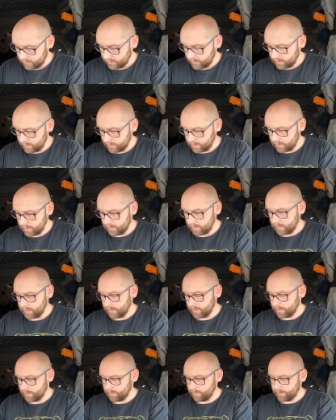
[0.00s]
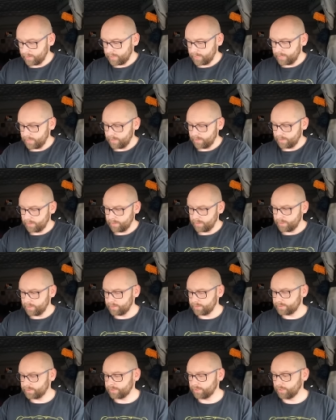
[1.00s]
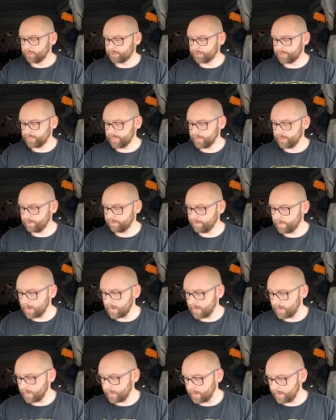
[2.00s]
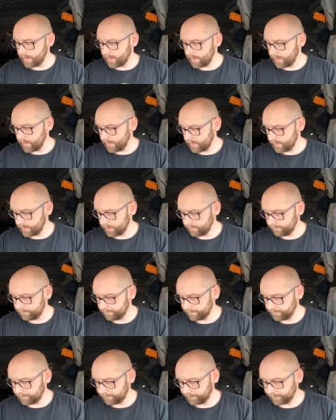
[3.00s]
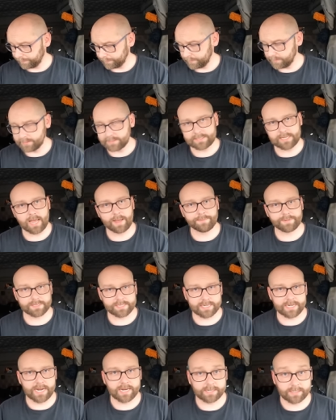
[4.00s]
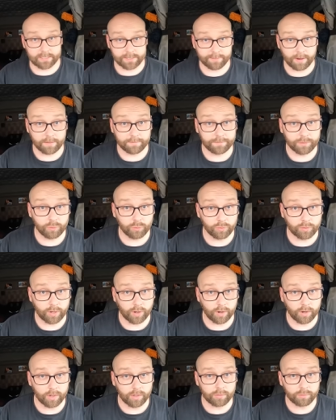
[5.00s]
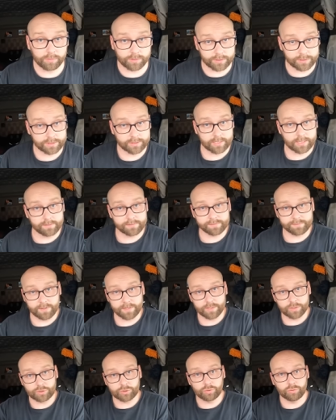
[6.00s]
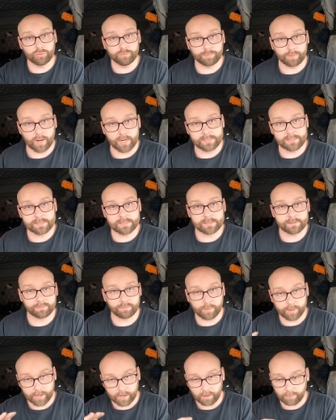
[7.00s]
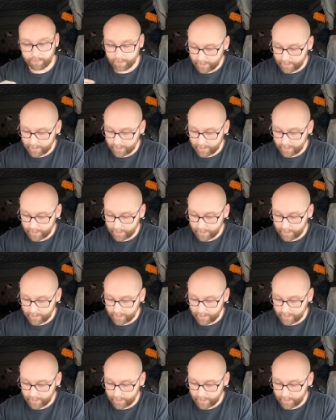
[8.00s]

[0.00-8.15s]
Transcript: Uh, I go here, search nearby. This app is connected to my fuel card, which gives me the true prices of what I'll